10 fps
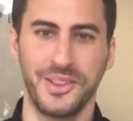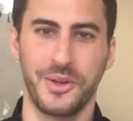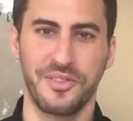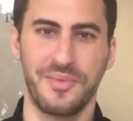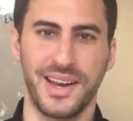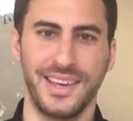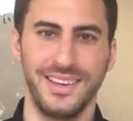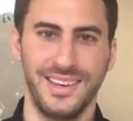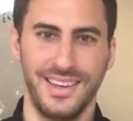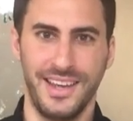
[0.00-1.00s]
a lot of money
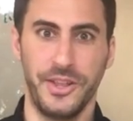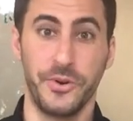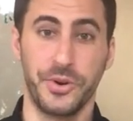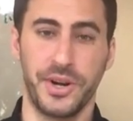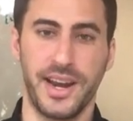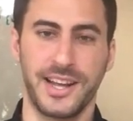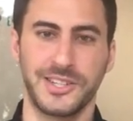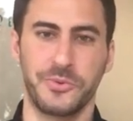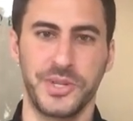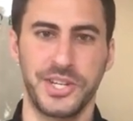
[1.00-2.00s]
in your next
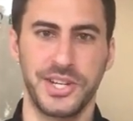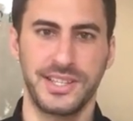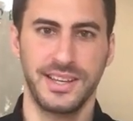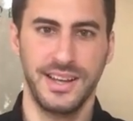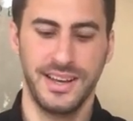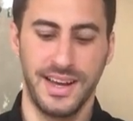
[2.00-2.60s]
acquisitions.